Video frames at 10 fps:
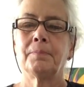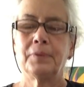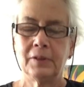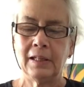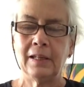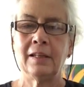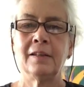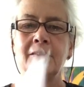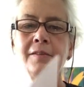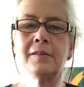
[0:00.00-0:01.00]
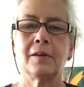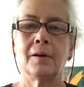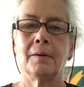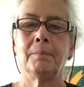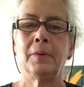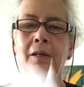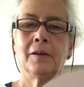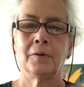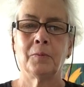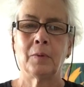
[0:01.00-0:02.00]
Please be
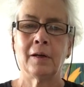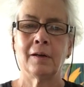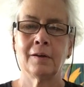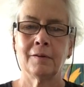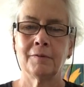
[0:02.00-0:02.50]
aware